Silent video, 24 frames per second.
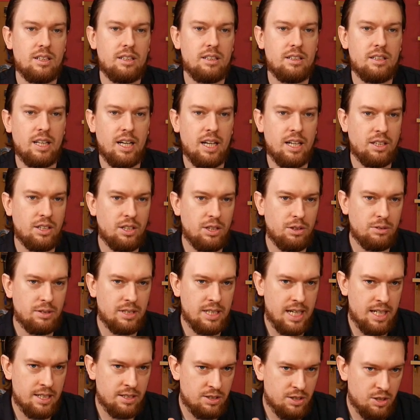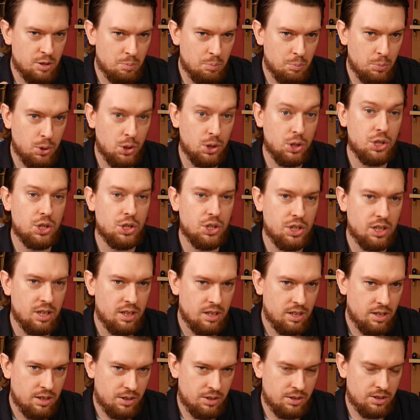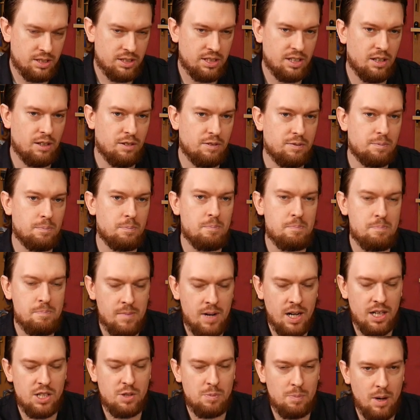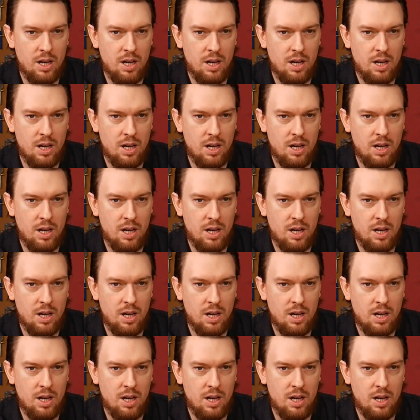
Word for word: then you tend to push yourself much,